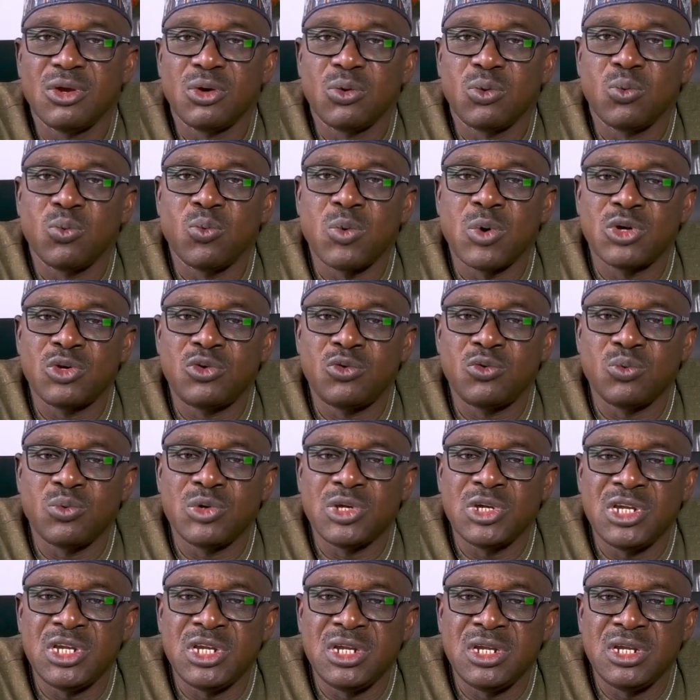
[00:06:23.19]

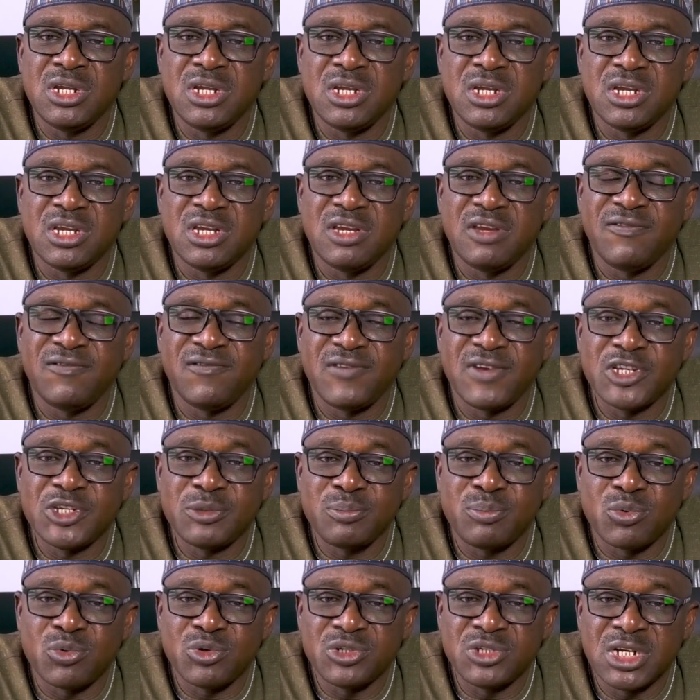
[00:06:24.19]
The first
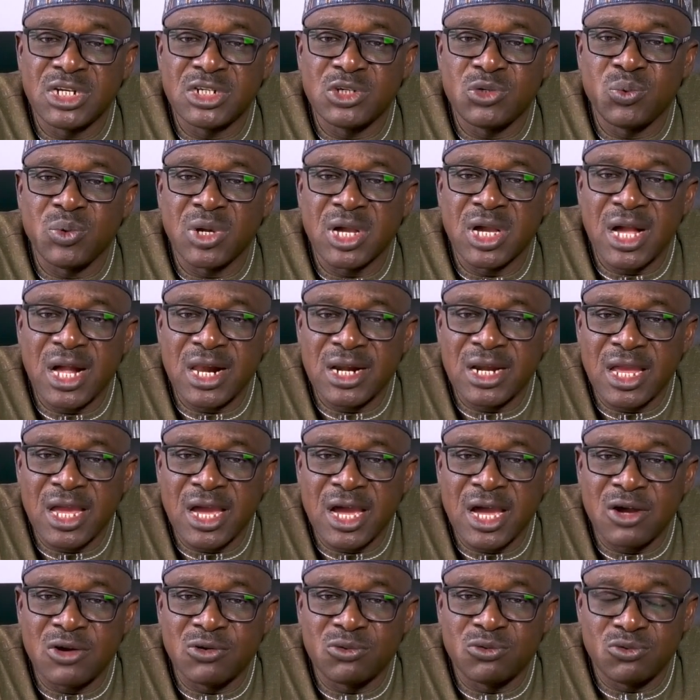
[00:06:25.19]
project we carried
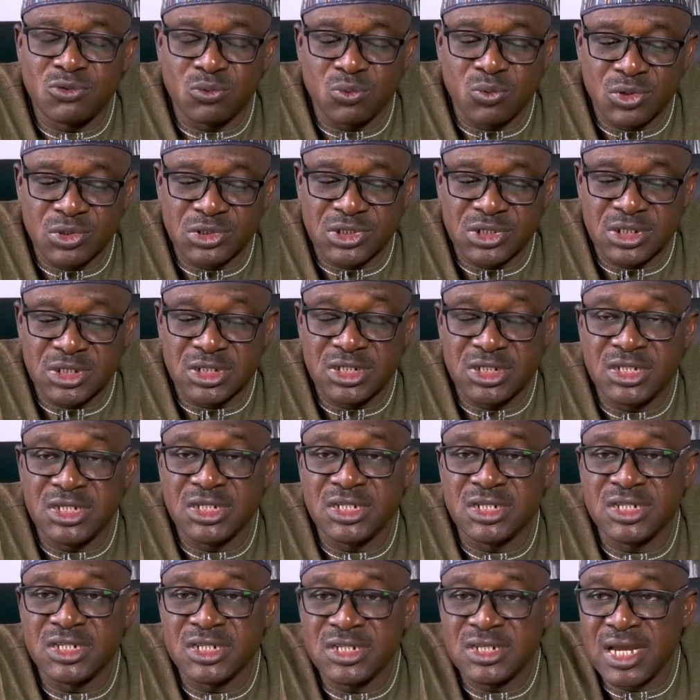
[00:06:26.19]
out was the need